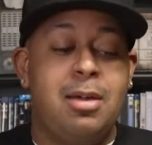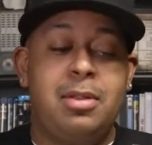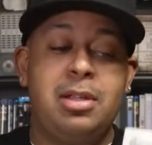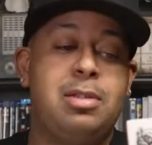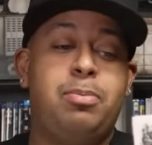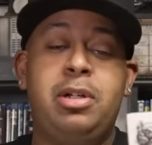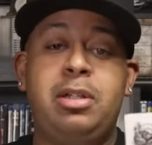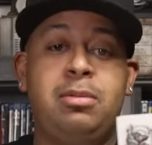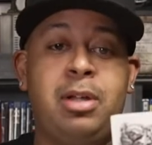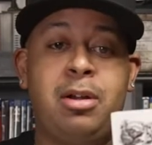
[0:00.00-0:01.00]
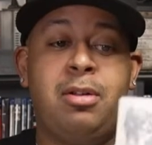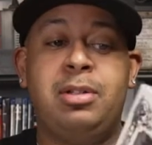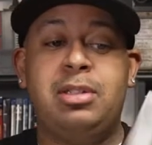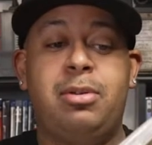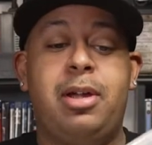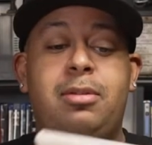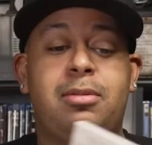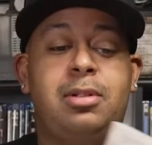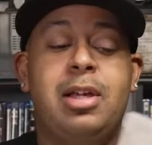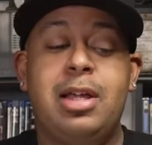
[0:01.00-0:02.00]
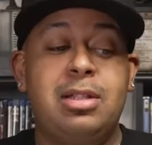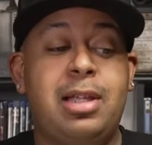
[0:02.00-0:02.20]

This is pretty, I don't know, this is great. And there's